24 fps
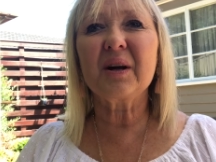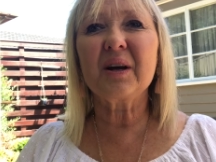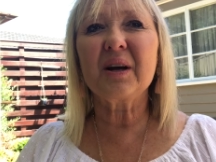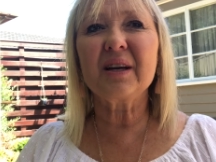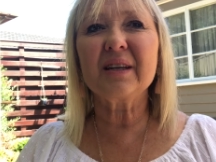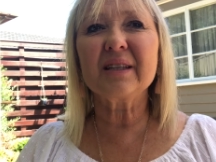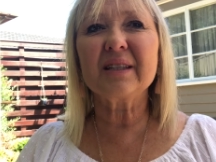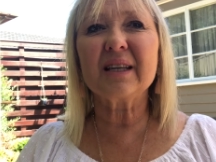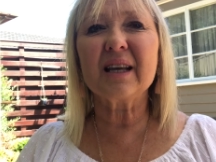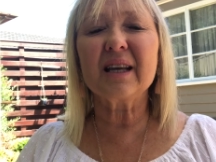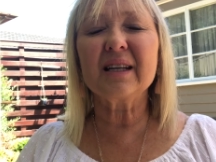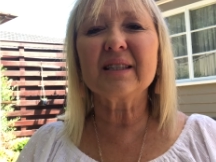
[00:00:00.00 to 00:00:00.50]

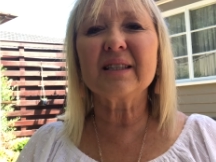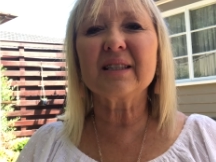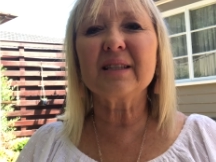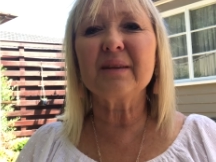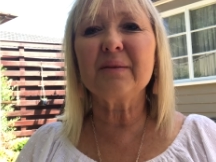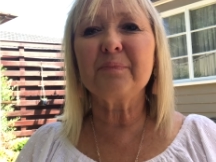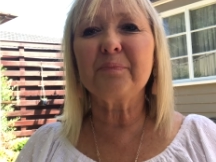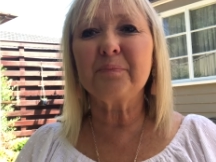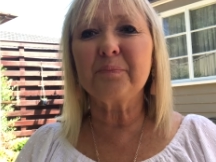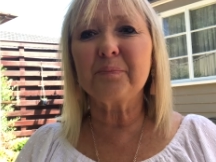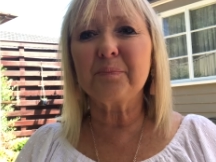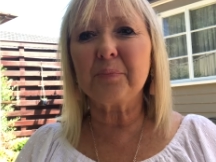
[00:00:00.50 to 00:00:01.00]
it, it's
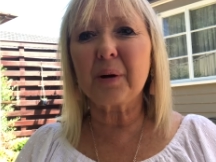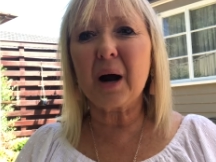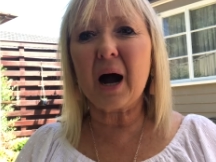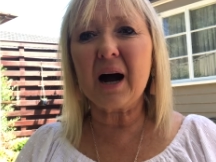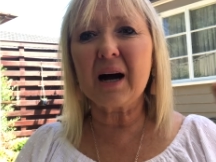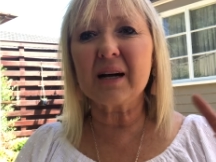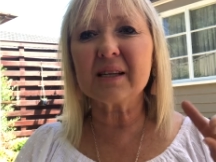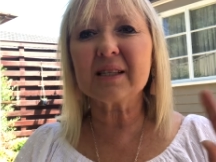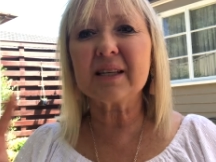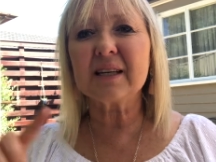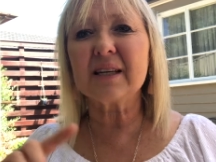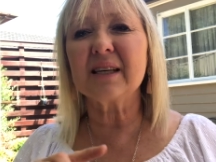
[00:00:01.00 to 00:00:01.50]
the
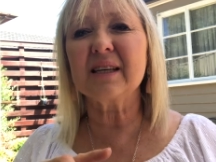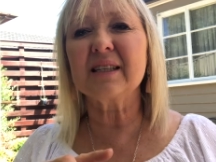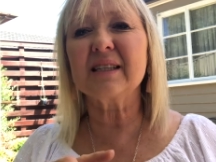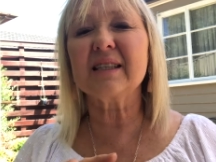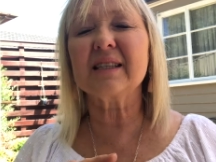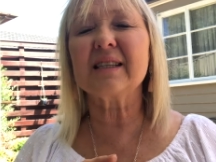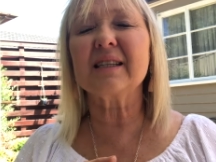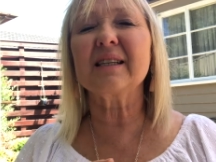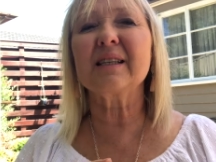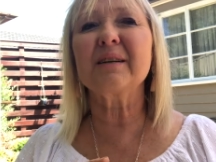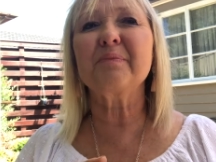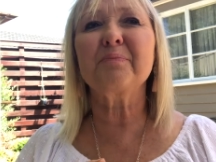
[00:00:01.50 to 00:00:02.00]
passing,
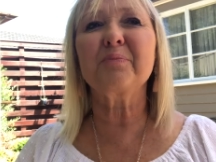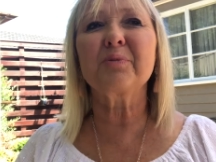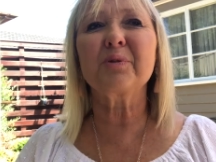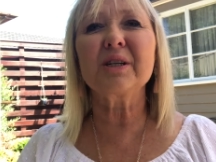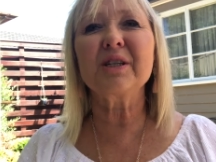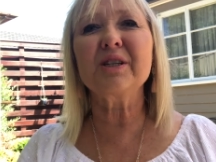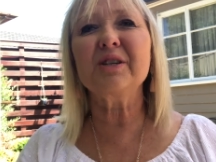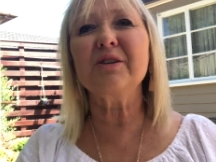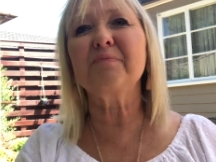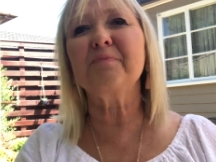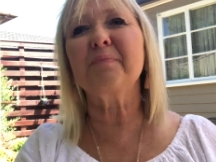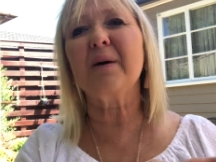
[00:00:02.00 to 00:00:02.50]
it's the
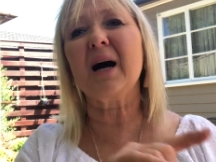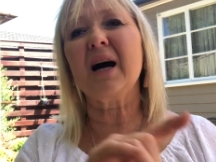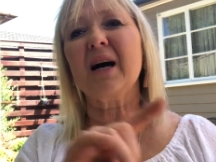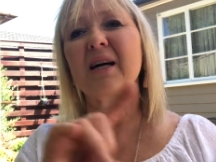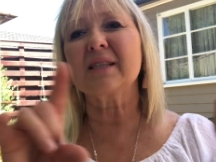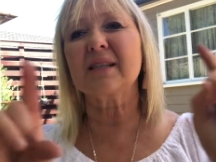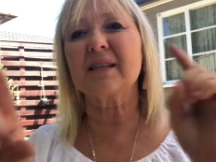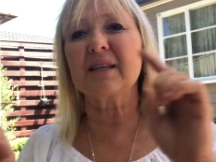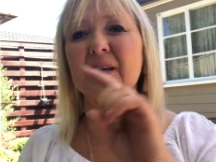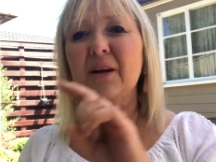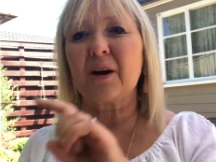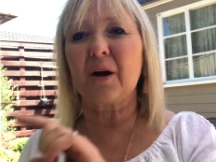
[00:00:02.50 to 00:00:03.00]
bridge of
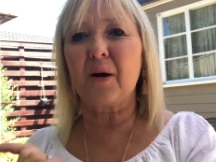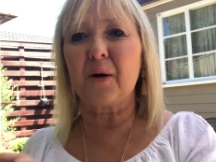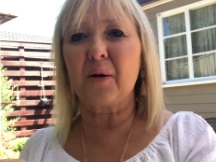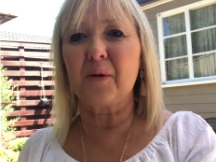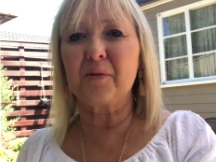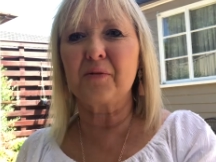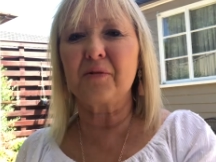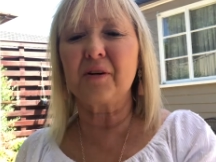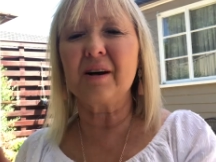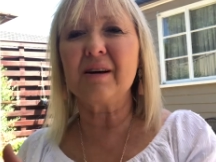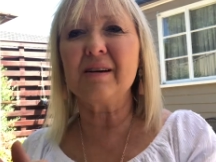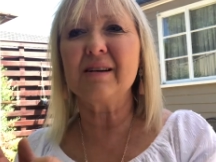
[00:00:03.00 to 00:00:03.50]
passing
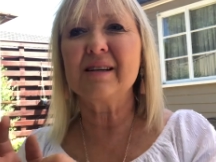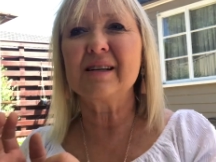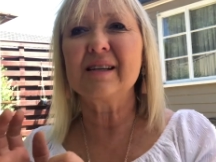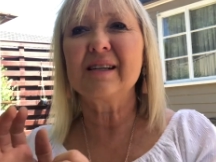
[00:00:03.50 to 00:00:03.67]
over